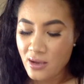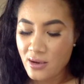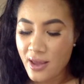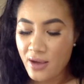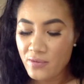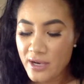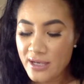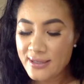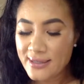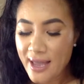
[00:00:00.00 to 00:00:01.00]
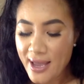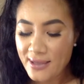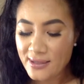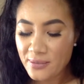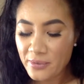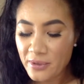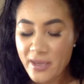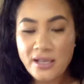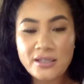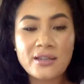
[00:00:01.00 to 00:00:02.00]
Now, redesign simply
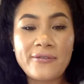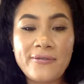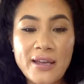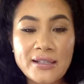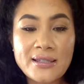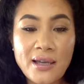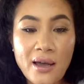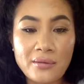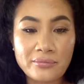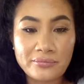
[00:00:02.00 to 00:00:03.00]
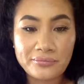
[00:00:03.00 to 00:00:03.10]
means to fix up.